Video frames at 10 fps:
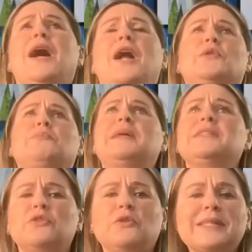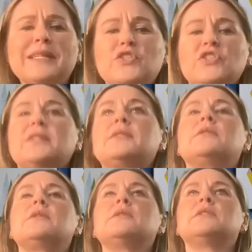colored pencils. It
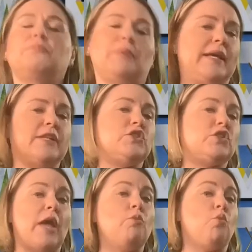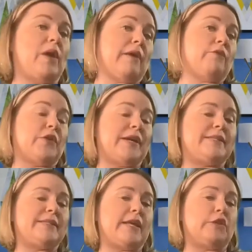just depends on whatever
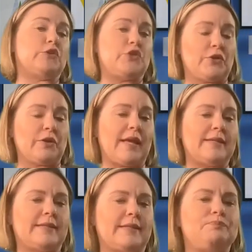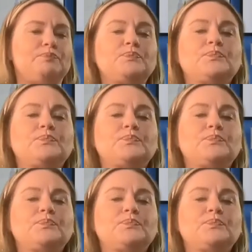is tailored to your lesson.